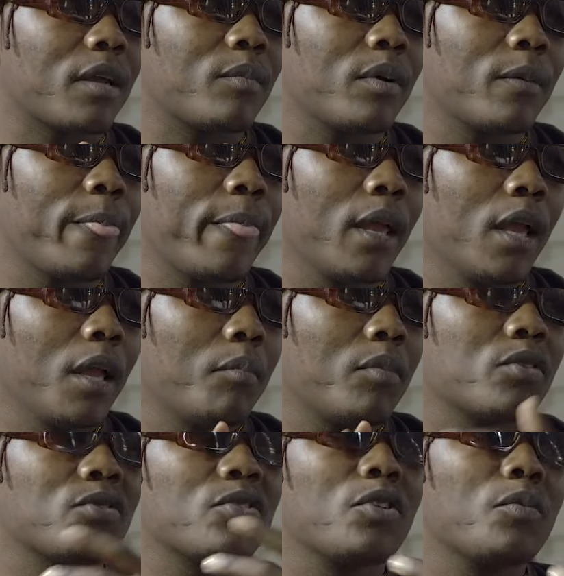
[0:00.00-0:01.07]
vibe,
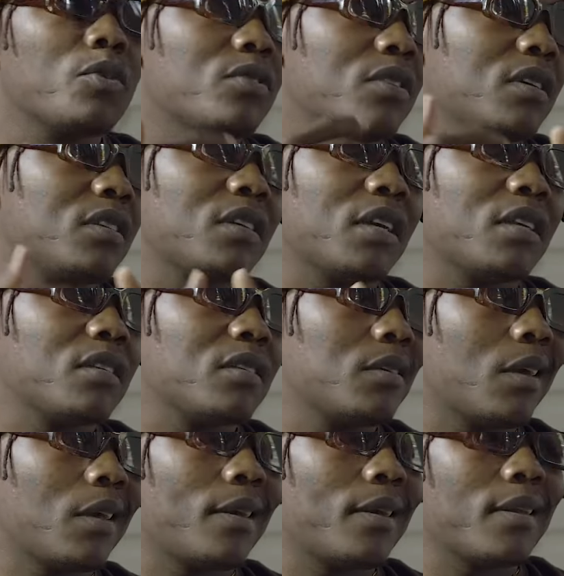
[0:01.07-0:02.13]
because you know music
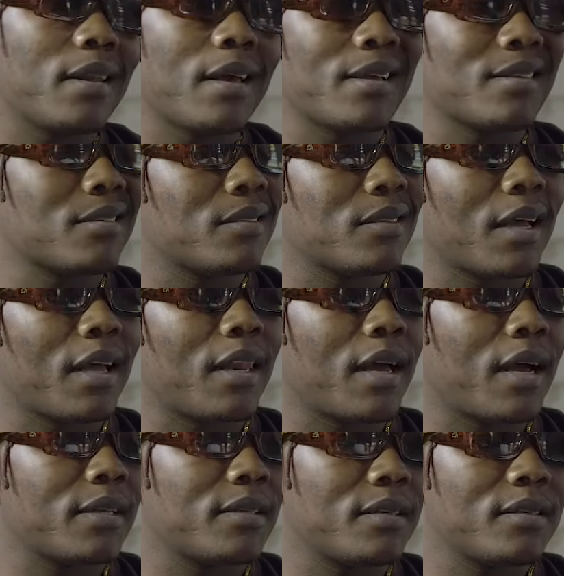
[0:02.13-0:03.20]
change, and as
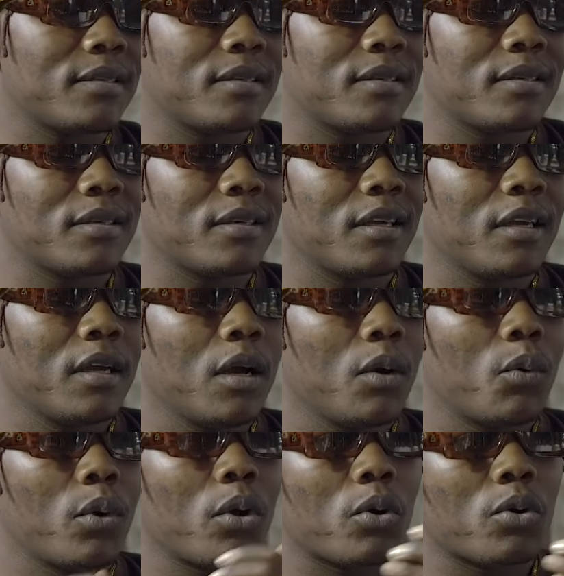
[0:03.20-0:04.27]
an artist,
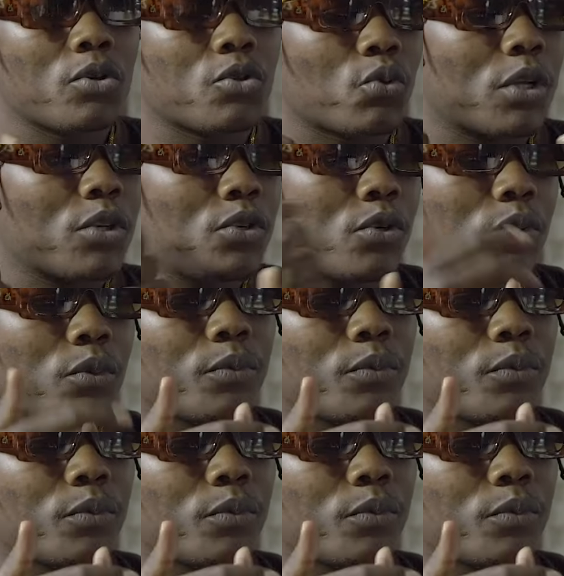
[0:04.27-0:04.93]
we always want